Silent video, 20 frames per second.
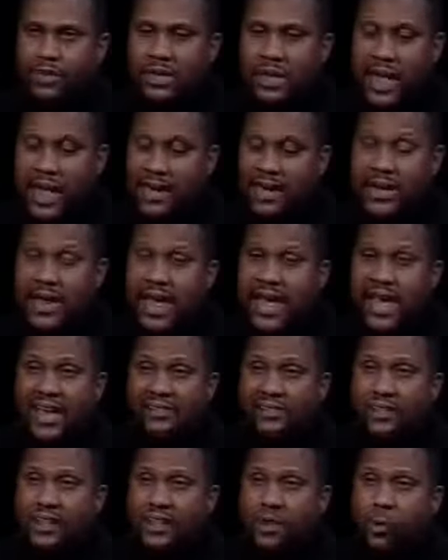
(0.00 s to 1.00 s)
I didn't
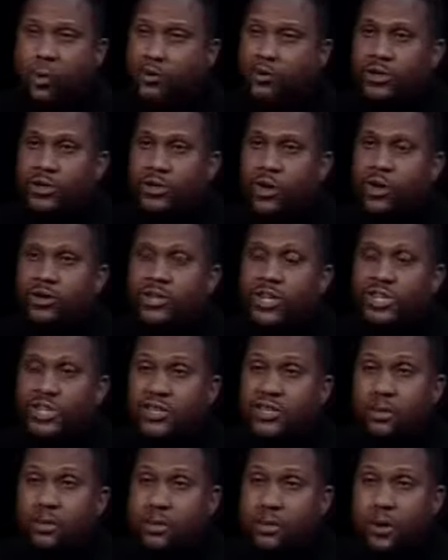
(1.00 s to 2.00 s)
ask or didn't
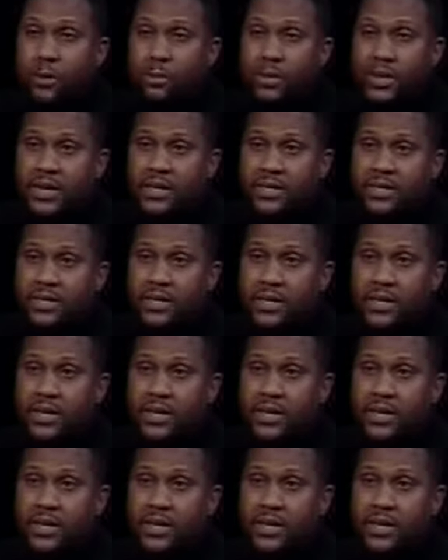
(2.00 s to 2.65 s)
audition to be on BET.